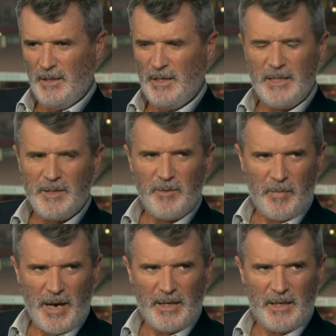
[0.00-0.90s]
didn't seem to
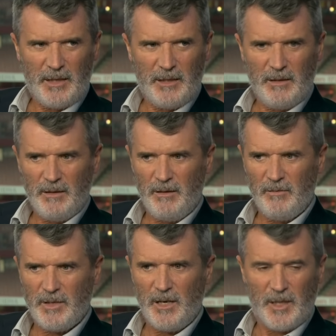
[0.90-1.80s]
panic.
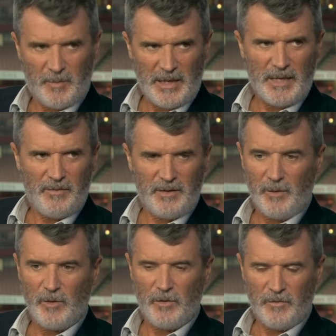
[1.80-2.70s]
Obviously, a lot of belief, and
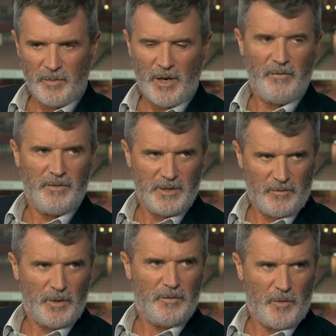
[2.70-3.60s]
that would come from confidence
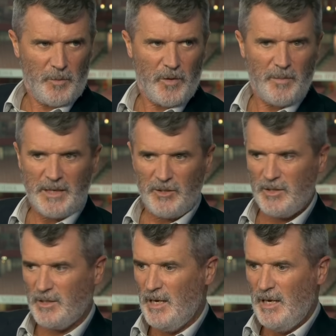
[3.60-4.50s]
of winning football
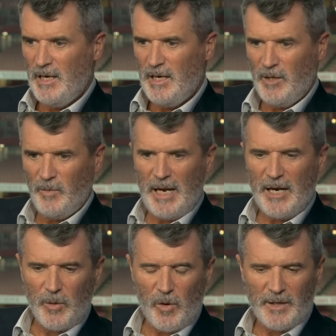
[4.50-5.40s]
matches. I know we'll
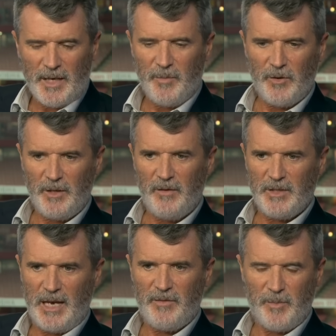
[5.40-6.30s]
argue all day about, obviously, have